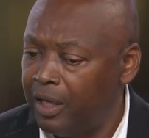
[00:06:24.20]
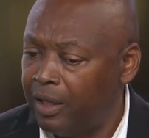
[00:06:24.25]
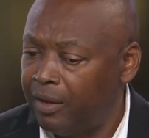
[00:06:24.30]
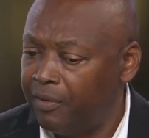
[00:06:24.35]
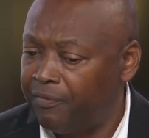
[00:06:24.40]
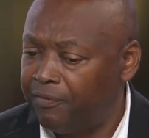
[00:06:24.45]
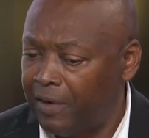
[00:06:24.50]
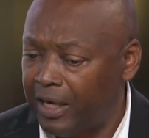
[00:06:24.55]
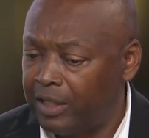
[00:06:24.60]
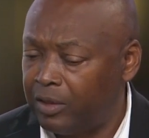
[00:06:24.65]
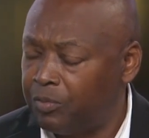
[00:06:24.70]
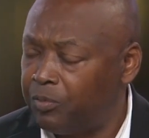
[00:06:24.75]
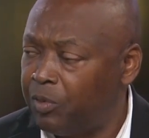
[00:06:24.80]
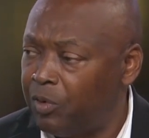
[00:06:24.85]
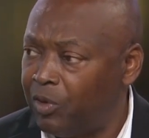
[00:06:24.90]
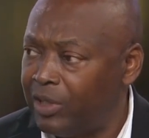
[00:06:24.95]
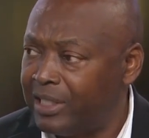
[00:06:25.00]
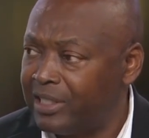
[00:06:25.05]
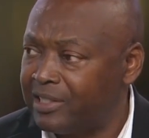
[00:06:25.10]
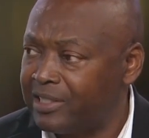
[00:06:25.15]
uh, final
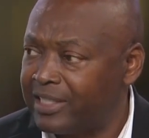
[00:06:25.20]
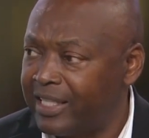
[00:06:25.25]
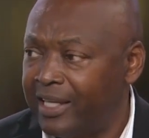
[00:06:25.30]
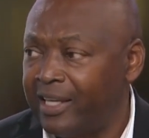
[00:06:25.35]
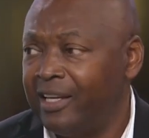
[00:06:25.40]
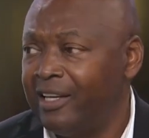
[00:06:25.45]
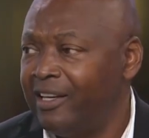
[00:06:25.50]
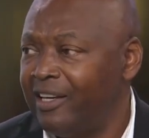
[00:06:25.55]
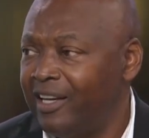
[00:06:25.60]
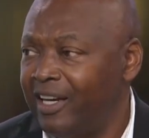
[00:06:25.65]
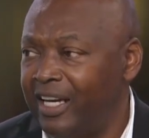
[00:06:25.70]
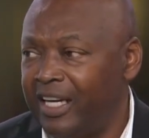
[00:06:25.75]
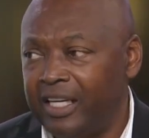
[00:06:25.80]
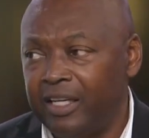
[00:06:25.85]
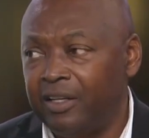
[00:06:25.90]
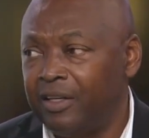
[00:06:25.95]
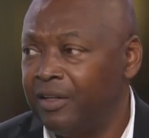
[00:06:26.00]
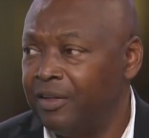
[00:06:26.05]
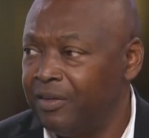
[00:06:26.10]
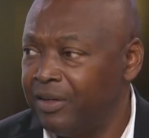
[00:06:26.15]
point to say,
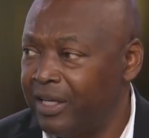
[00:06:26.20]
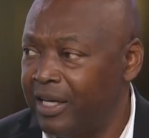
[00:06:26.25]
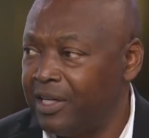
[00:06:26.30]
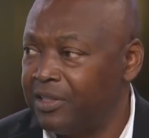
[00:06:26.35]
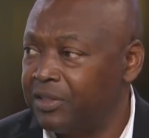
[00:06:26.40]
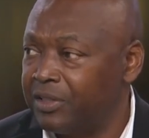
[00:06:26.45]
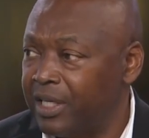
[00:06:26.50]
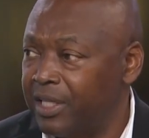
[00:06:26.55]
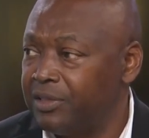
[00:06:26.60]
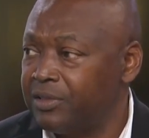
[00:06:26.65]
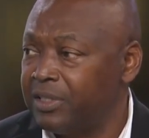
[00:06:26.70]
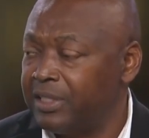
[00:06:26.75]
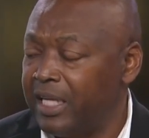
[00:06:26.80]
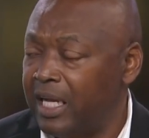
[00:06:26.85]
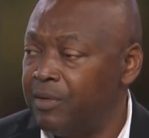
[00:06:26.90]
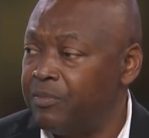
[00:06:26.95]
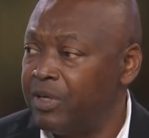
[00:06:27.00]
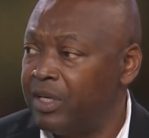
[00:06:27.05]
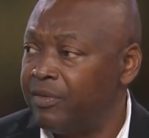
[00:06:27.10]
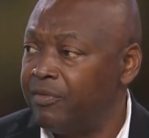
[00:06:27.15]
hey, educators are
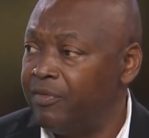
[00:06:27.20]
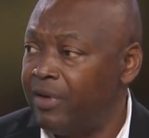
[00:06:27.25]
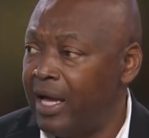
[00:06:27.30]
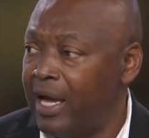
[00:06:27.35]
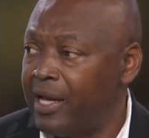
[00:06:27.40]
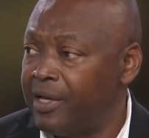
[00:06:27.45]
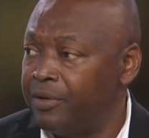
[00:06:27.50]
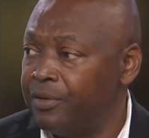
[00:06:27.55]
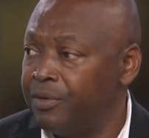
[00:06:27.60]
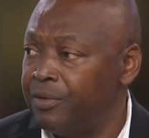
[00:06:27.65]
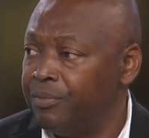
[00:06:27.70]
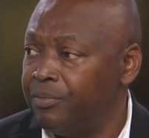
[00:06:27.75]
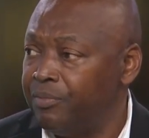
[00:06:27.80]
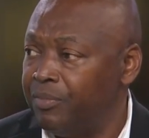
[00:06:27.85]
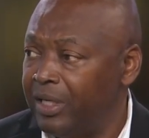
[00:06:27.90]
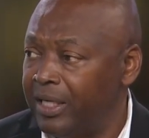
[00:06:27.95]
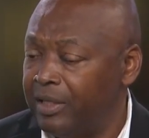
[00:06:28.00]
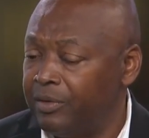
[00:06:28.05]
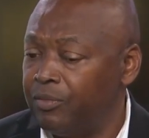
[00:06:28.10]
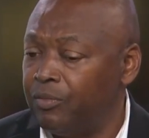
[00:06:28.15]
not being valued.
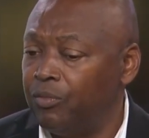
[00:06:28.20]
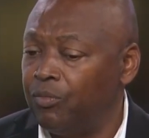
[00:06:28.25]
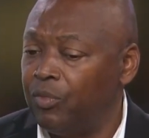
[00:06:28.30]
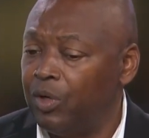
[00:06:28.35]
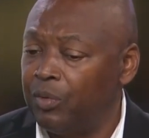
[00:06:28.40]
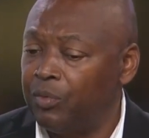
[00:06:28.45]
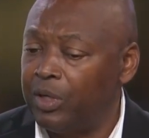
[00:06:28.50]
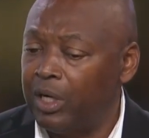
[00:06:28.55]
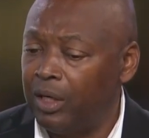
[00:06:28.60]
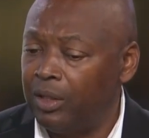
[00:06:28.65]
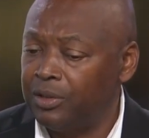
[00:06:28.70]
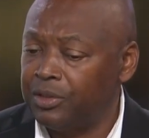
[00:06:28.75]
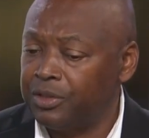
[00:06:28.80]
But what we